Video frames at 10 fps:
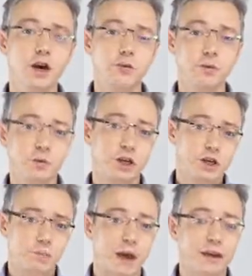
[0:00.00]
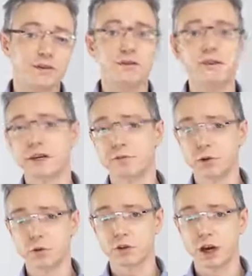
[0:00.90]
we would expect that their
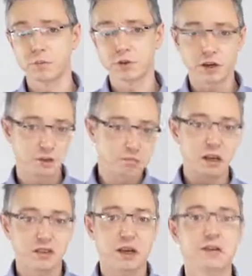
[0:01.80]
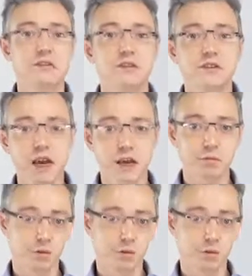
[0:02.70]
phenotypes are exactly the same.